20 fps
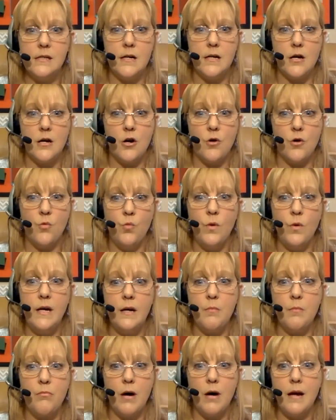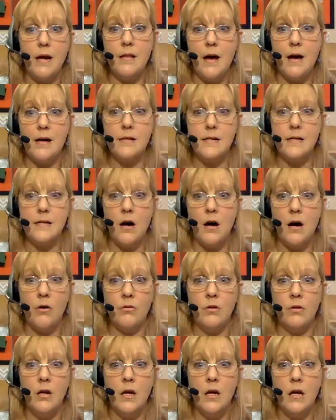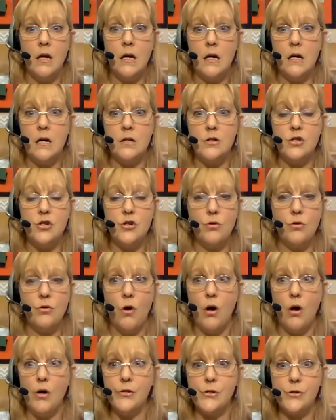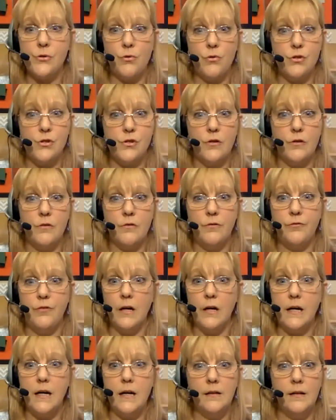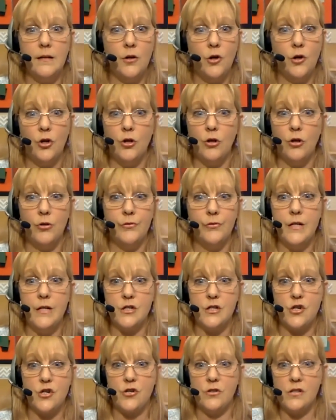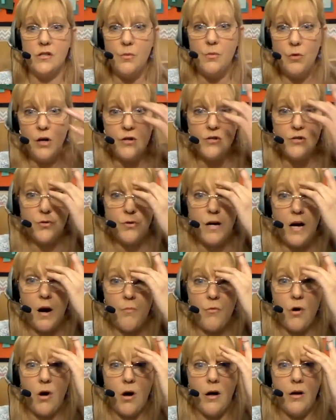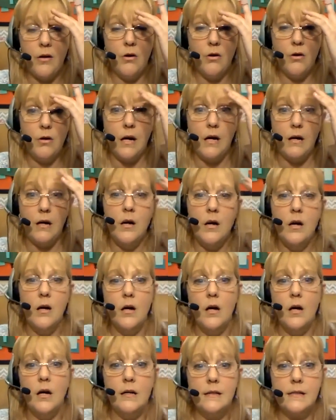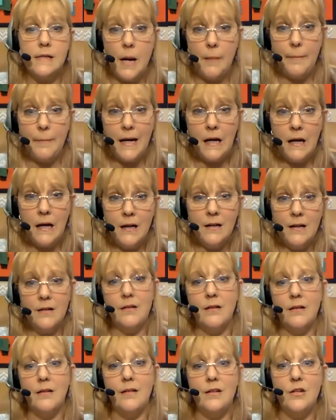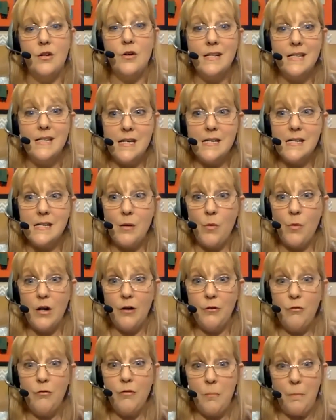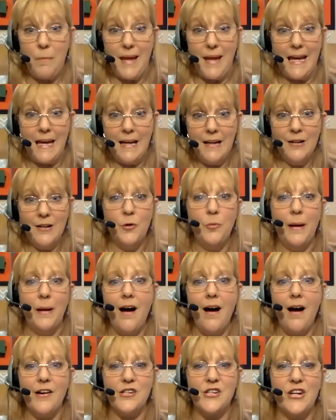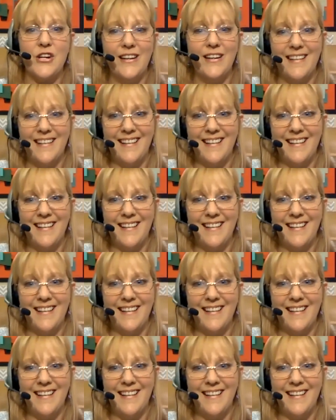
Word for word: here, we can break that down into all sorts of funky little niche. Someone has their camera on. Okay, it's not me. You can see someone other than me? Oh my gosh.